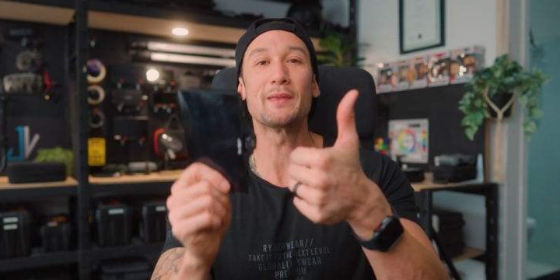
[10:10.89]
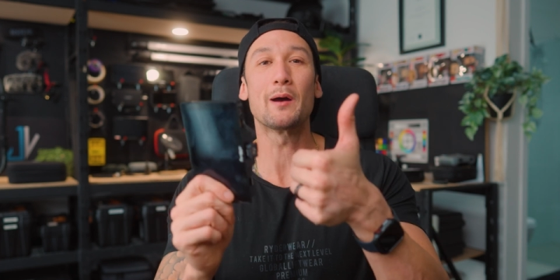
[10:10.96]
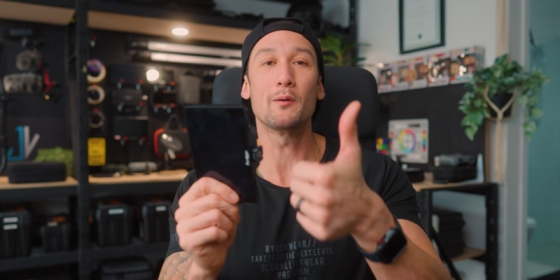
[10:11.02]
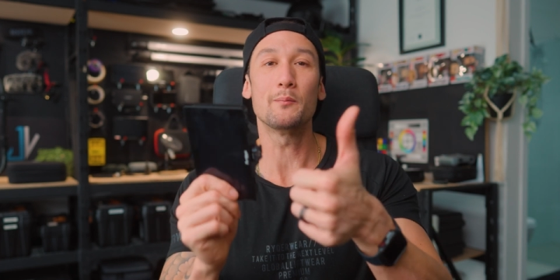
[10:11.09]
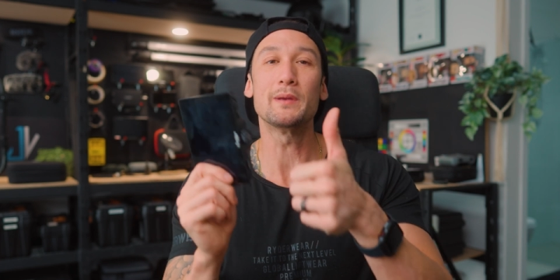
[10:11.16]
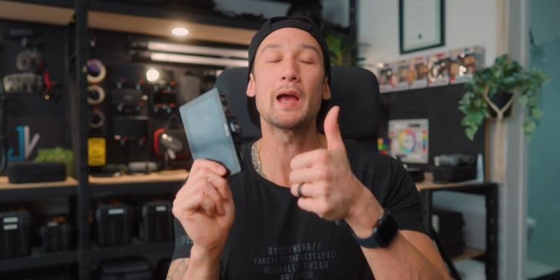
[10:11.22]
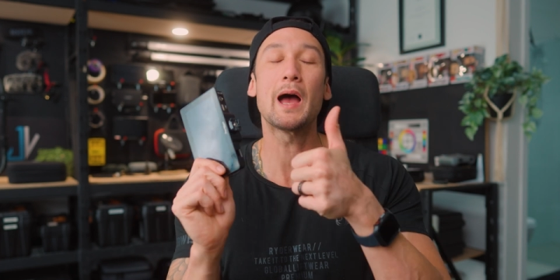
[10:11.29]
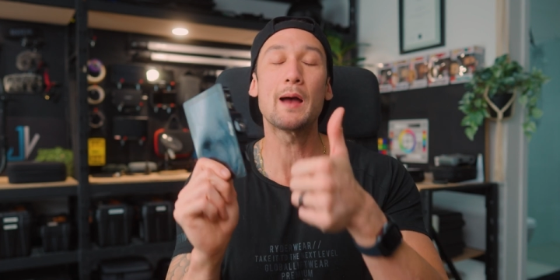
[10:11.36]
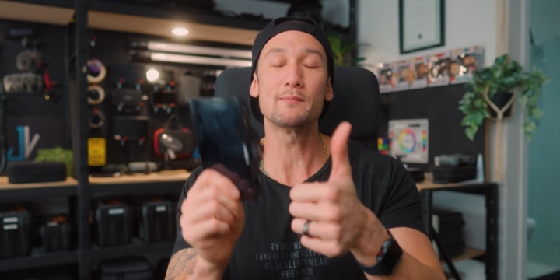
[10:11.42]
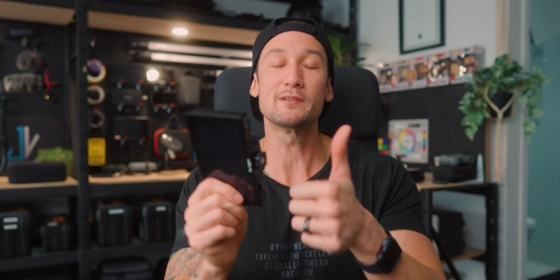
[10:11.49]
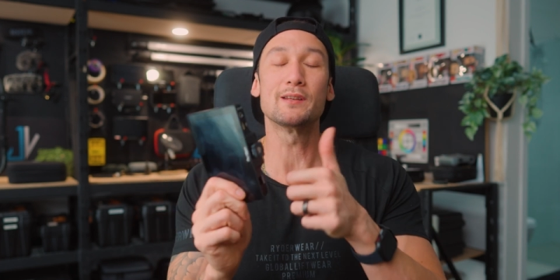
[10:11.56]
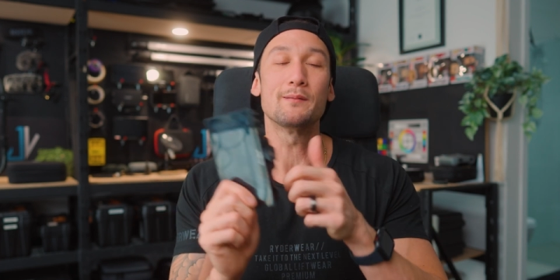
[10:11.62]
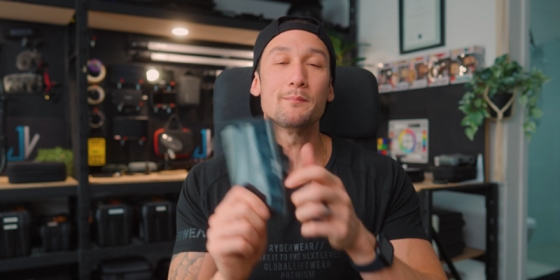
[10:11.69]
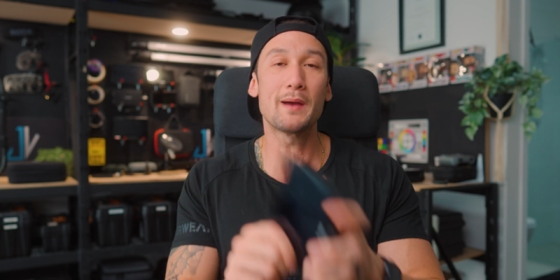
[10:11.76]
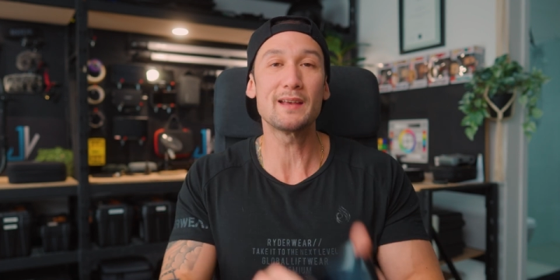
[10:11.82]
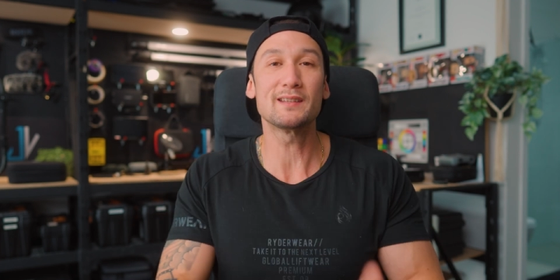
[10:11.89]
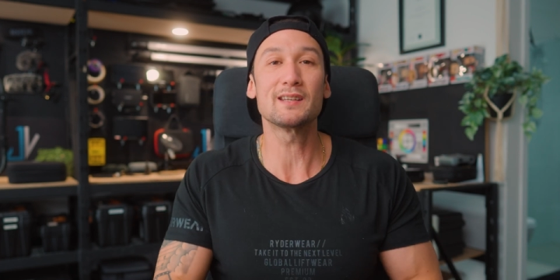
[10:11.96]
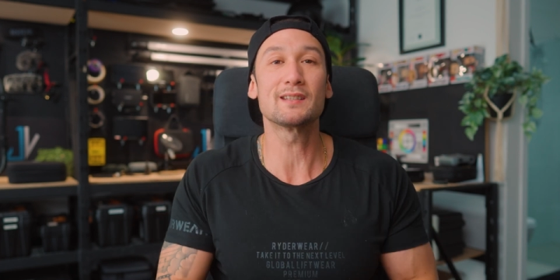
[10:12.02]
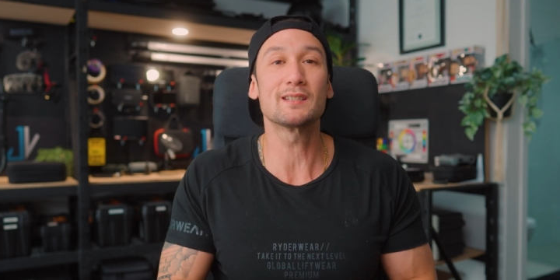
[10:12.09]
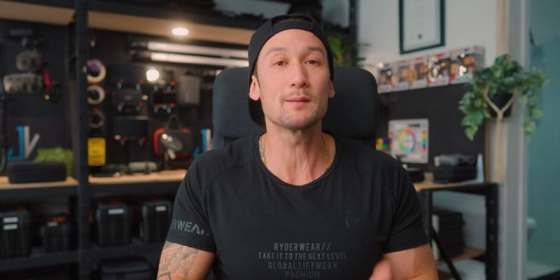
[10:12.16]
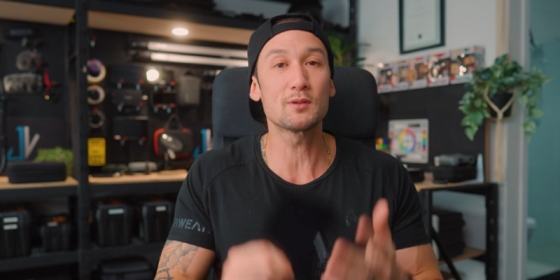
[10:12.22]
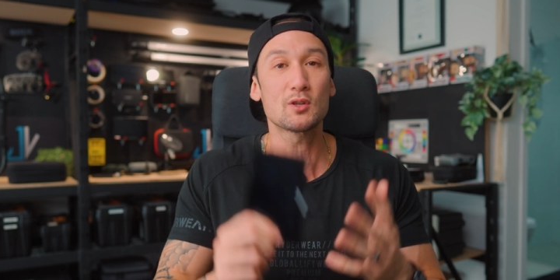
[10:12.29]
That would be absolutely
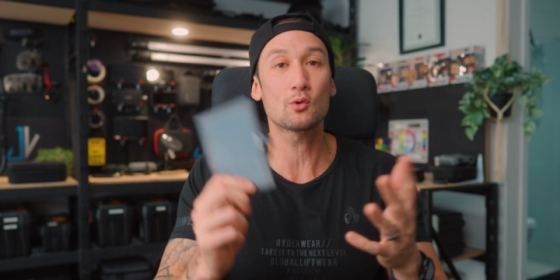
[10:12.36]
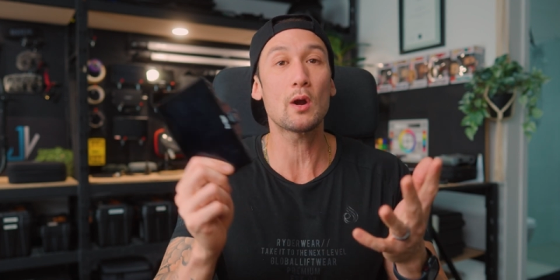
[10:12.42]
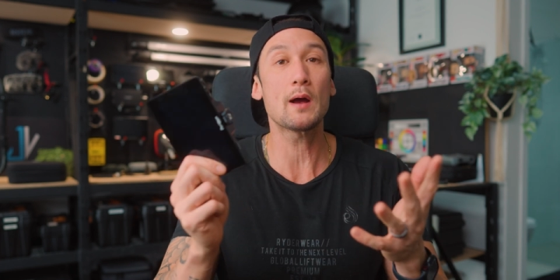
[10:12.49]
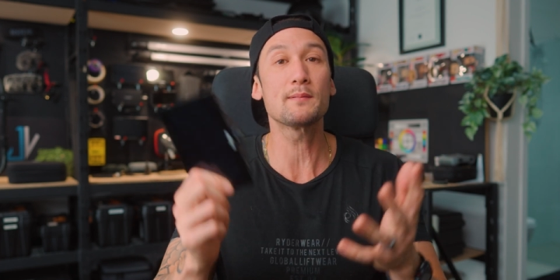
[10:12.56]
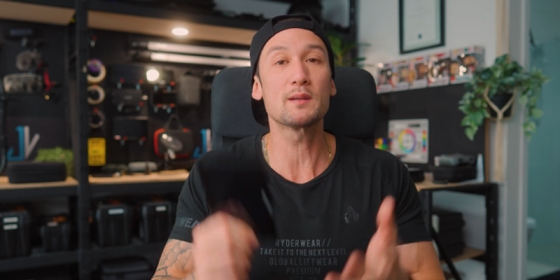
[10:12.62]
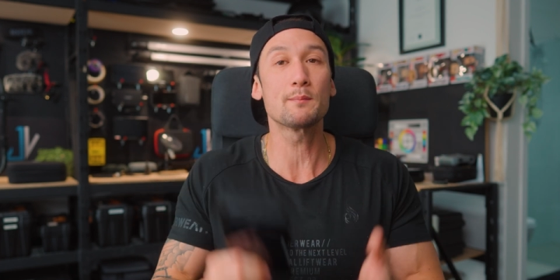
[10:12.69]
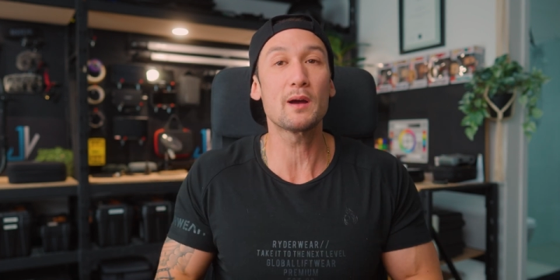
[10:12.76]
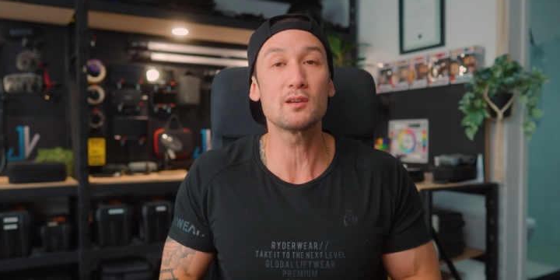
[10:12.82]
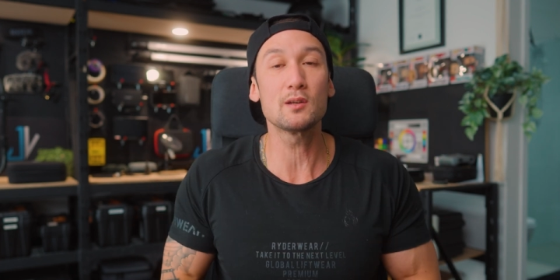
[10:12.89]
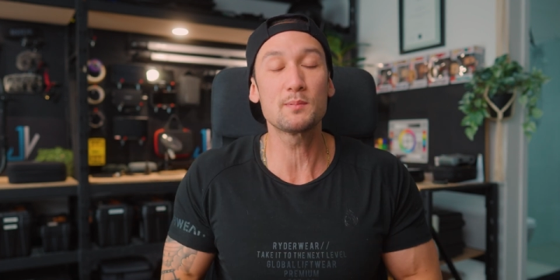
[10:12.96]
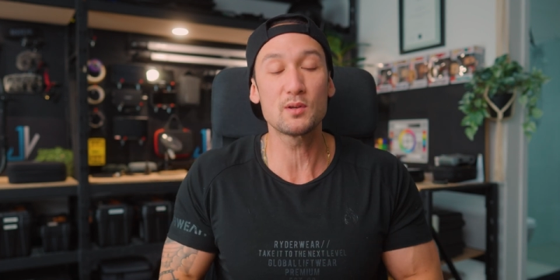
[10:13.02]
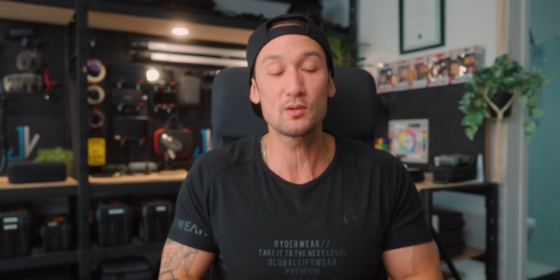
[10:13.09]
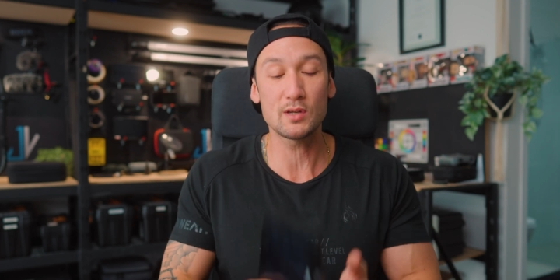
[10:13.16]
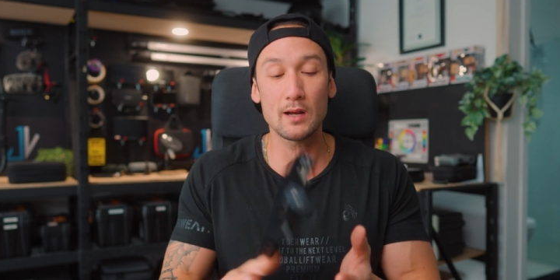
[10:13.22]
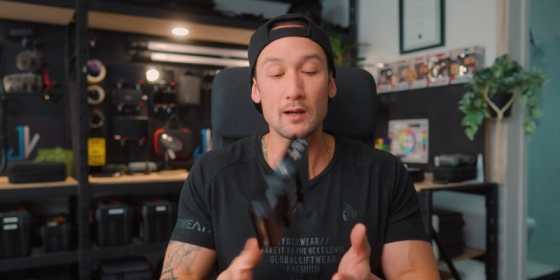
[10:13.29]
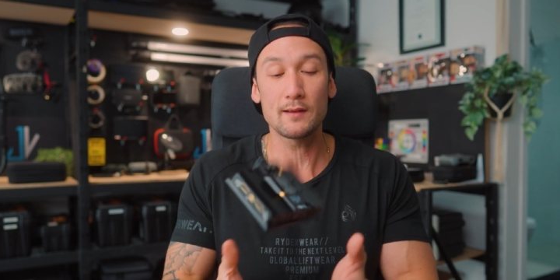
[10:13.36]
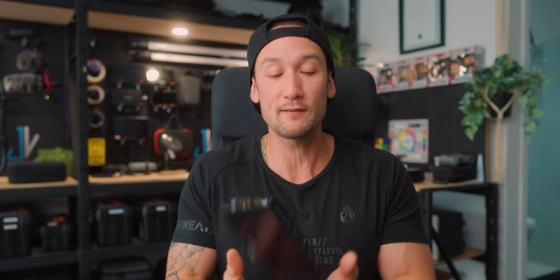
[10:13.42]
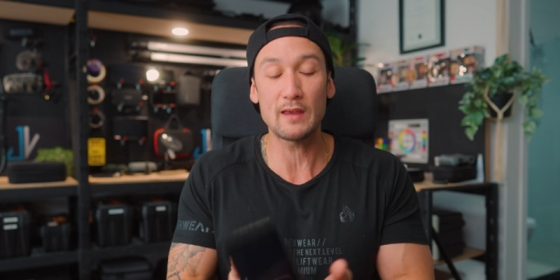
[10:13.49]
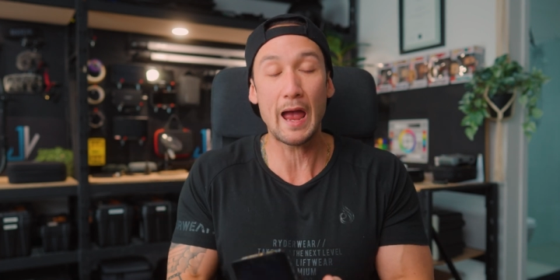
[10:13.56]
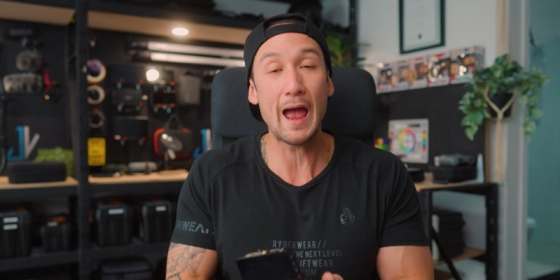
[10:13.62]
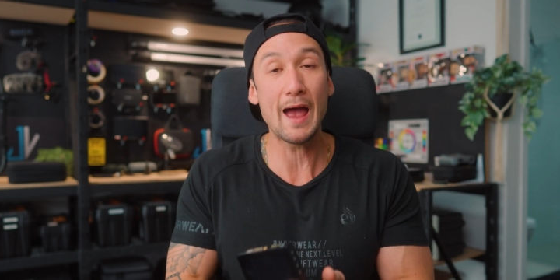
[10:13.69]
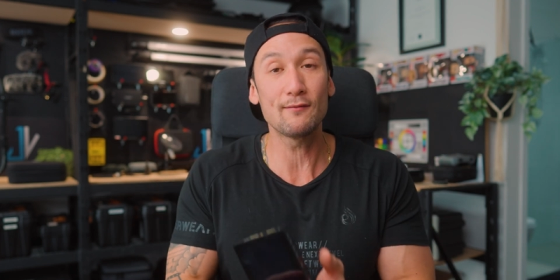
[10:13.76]
amazing. Subscribe to my YouTube channel
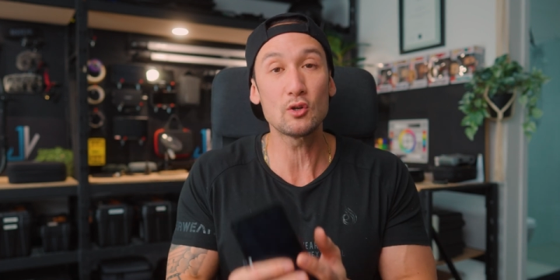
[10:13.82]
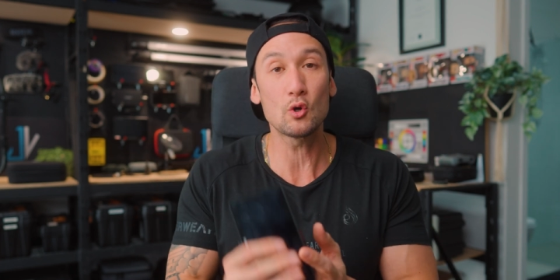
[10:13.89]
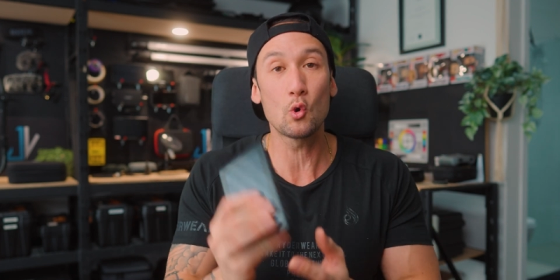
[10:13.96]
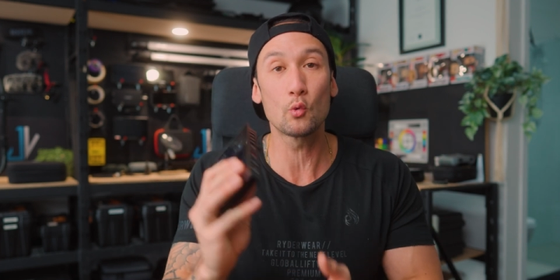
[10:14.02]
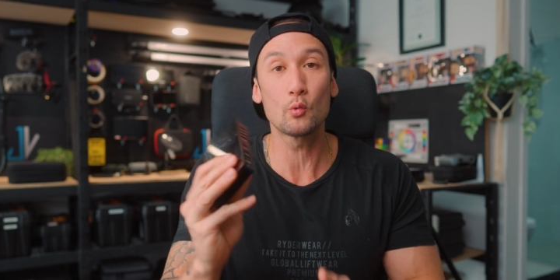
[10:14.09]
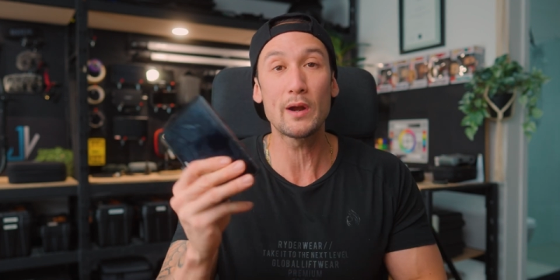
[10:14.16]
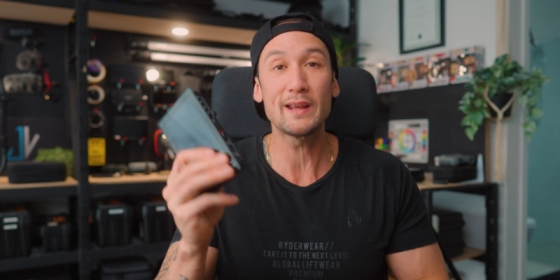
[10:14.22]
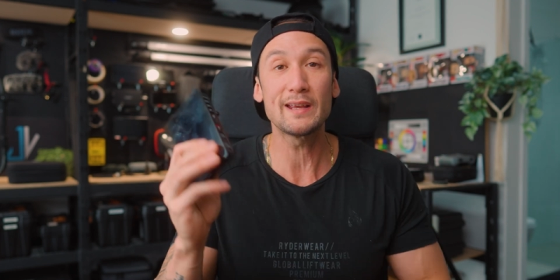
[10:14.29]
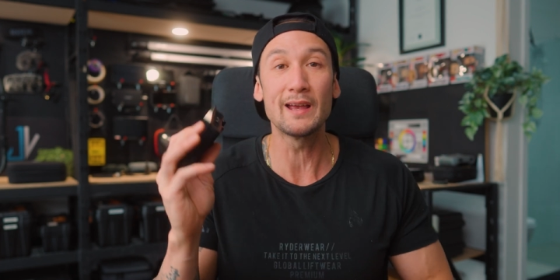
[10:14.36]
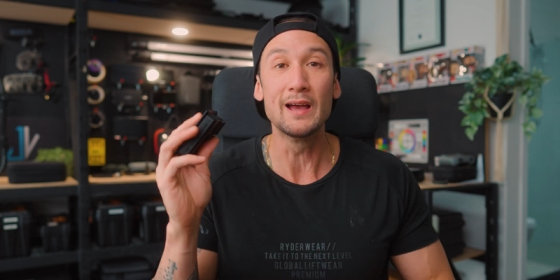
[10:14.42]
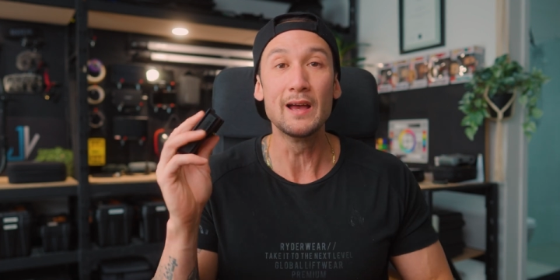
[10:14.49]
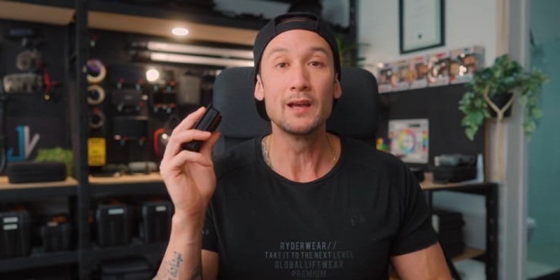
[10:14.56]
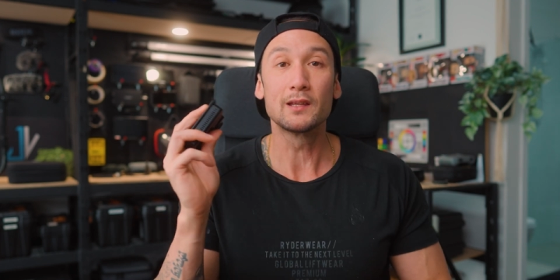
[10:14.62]
if you haven't already.